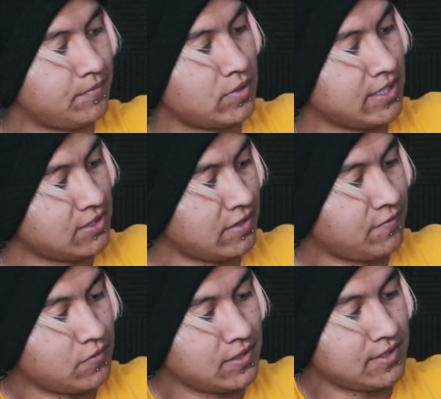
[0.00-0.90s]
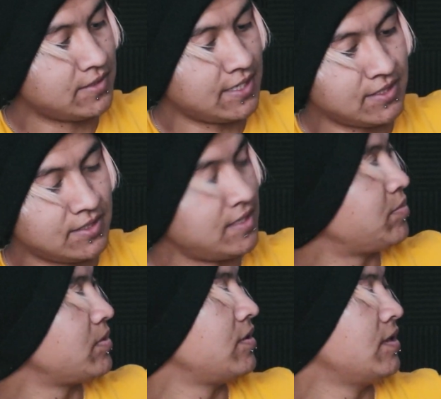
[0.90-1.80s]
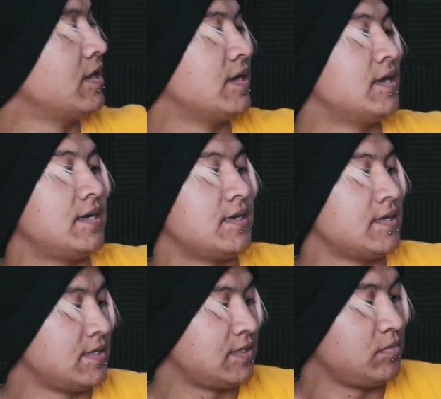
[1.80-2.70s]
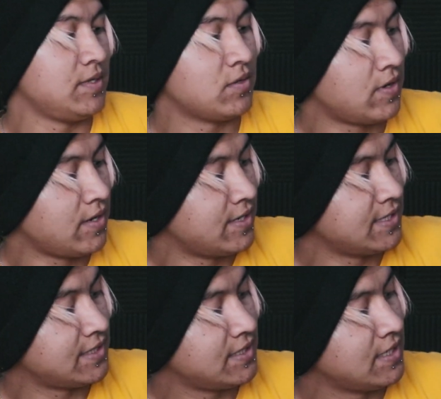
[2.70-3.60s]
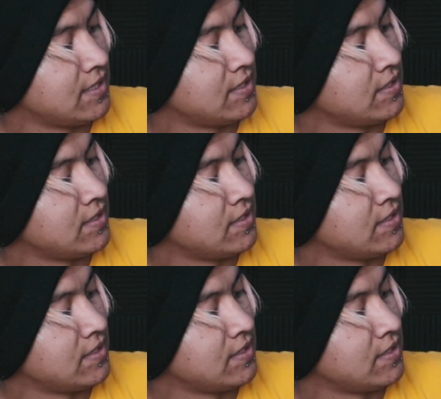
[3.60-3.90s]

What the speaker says: Pretty straightforward, nice zipper, to be quite honest.